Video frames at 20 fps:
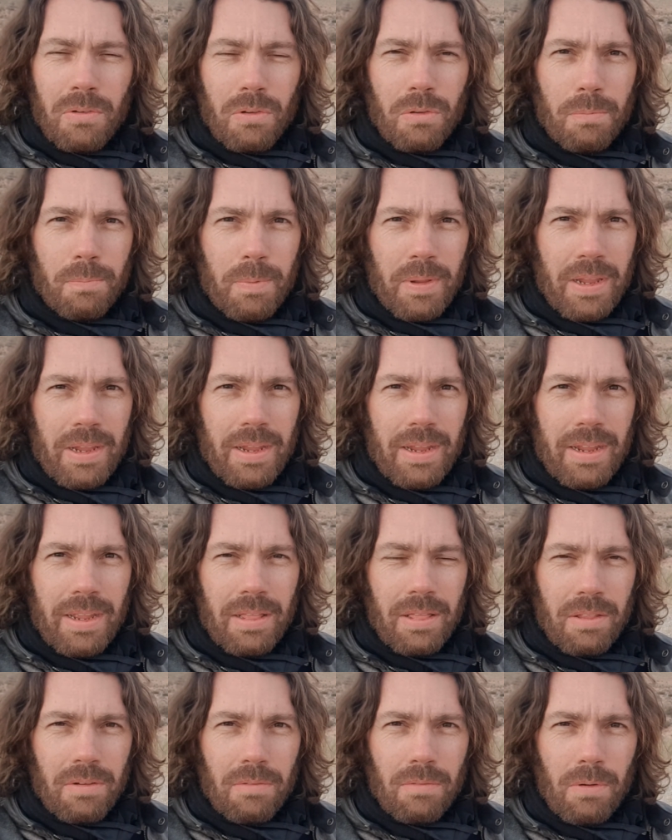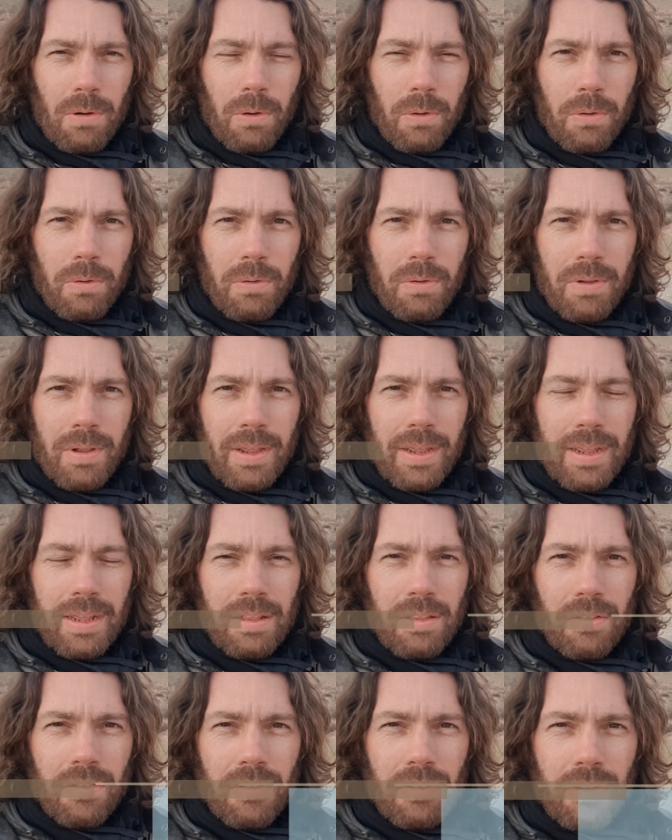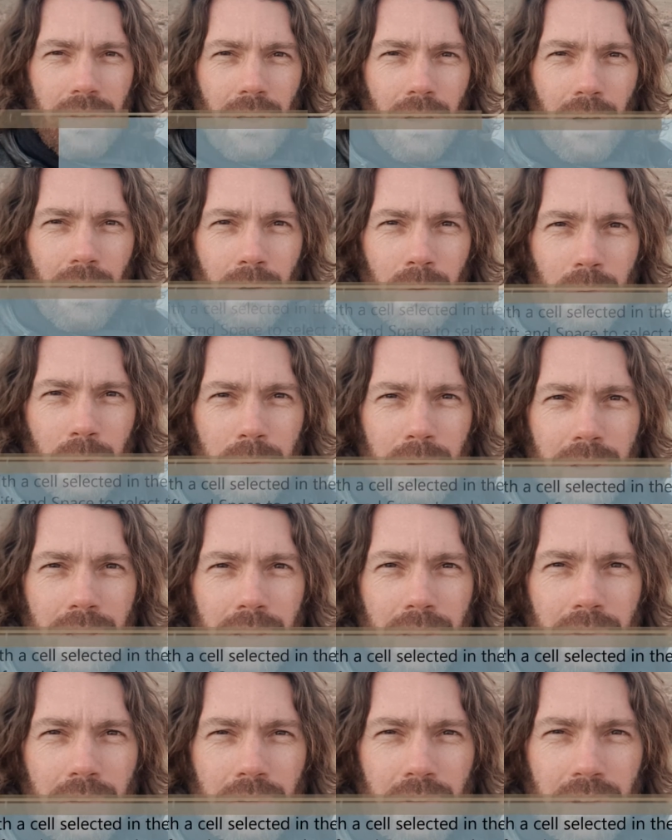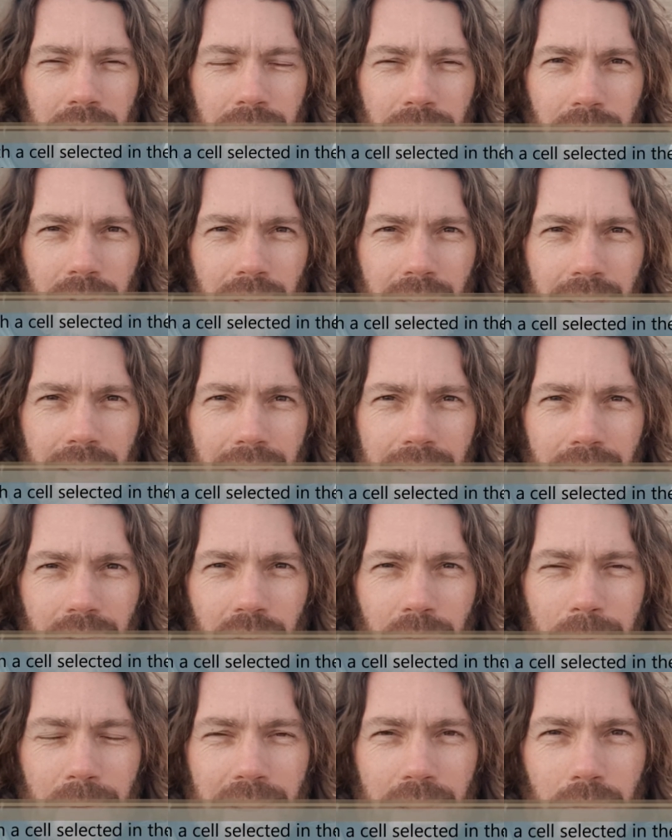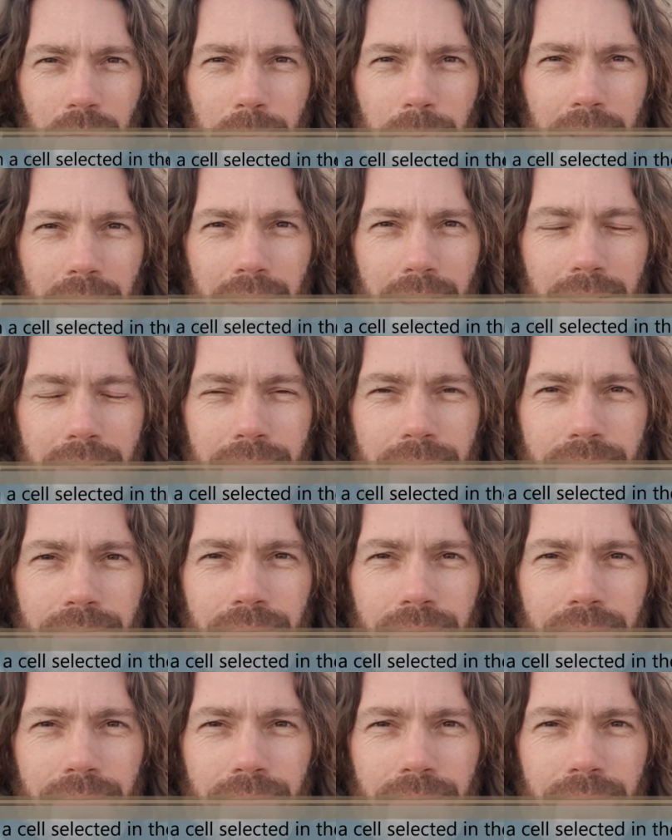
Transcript: just be in the row and hold Shift and Spacebar.